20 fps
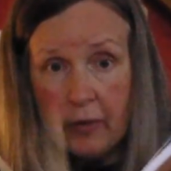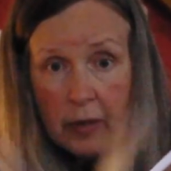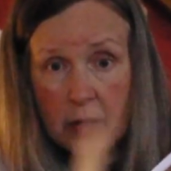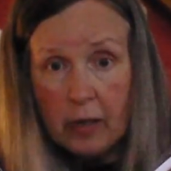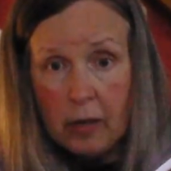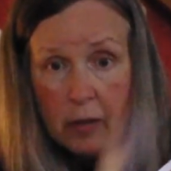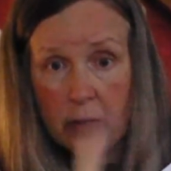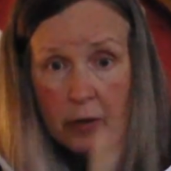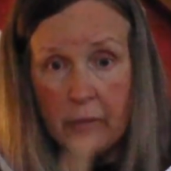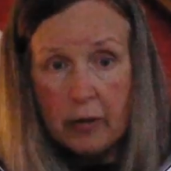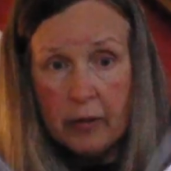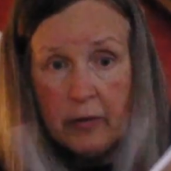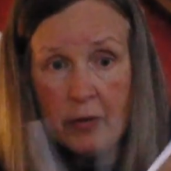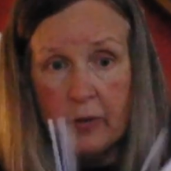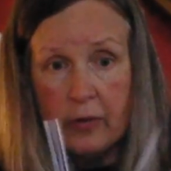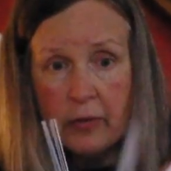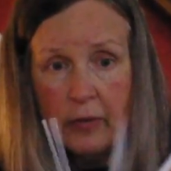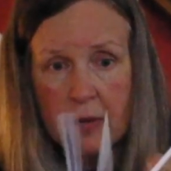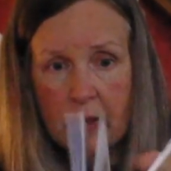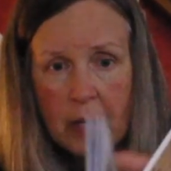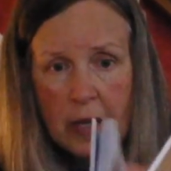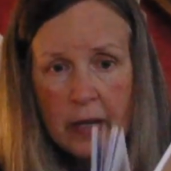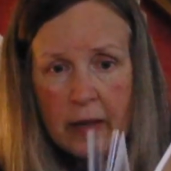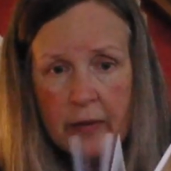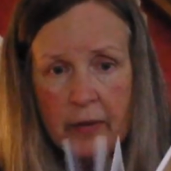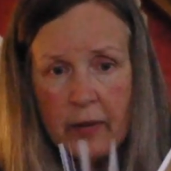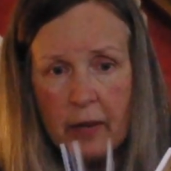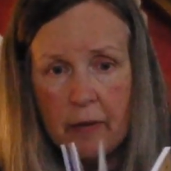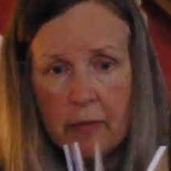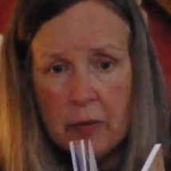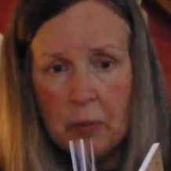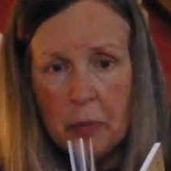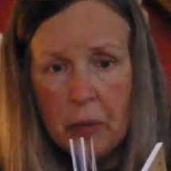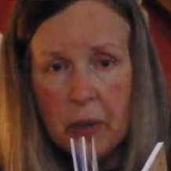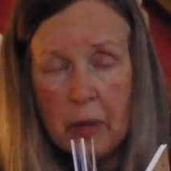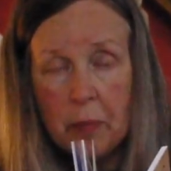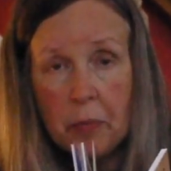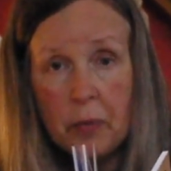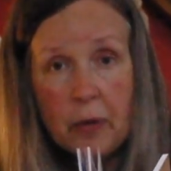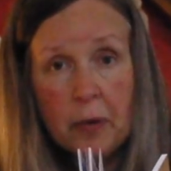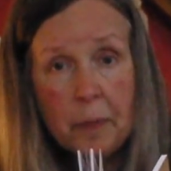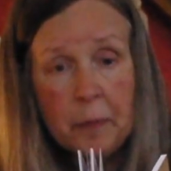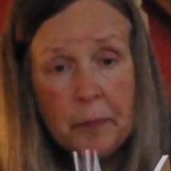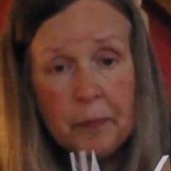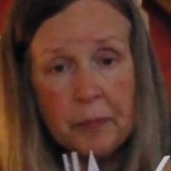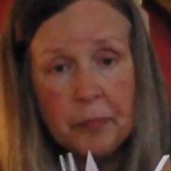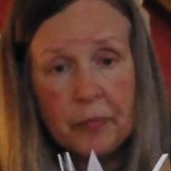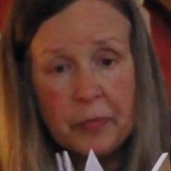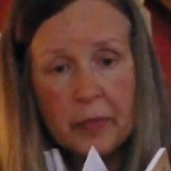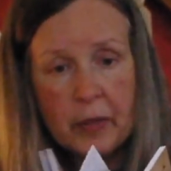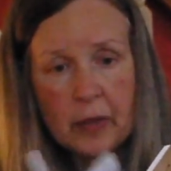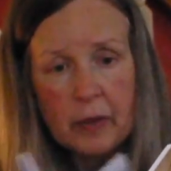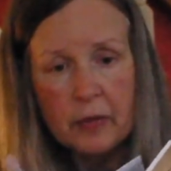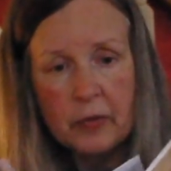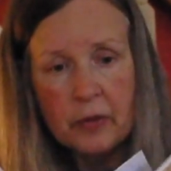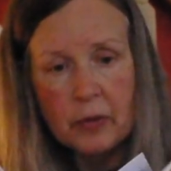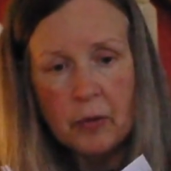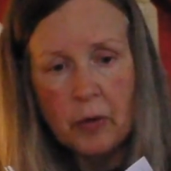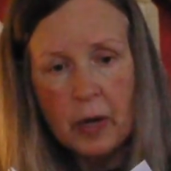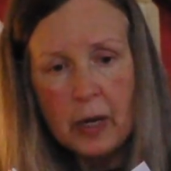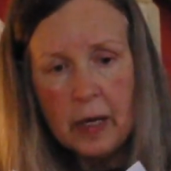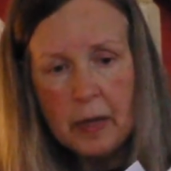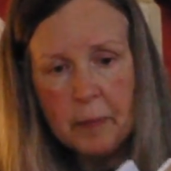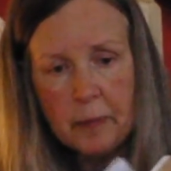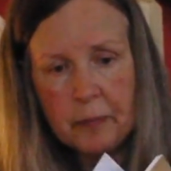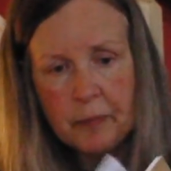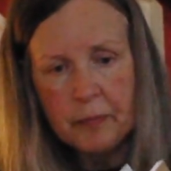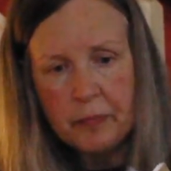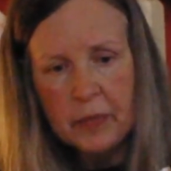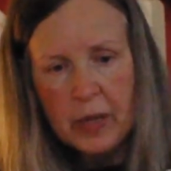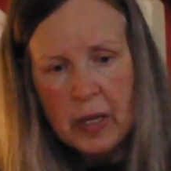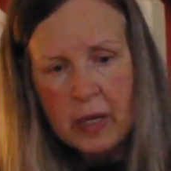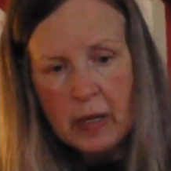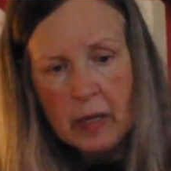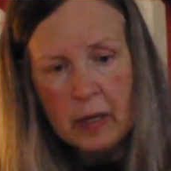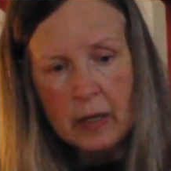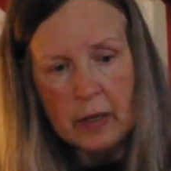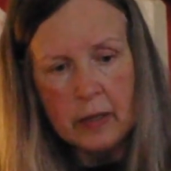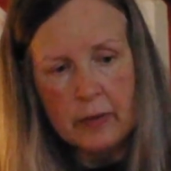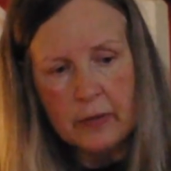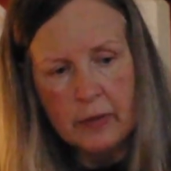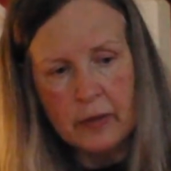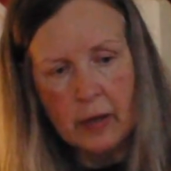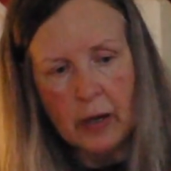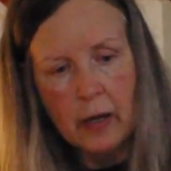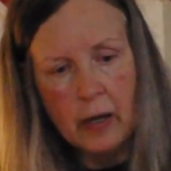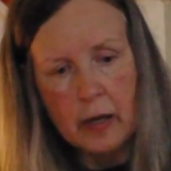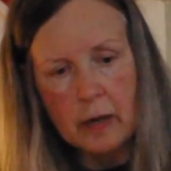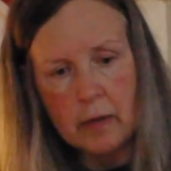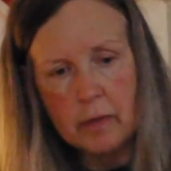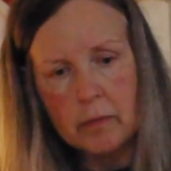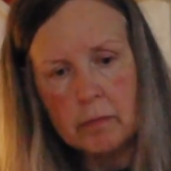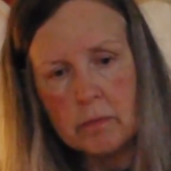got all this. It's nice heavy paper. It's great. It's got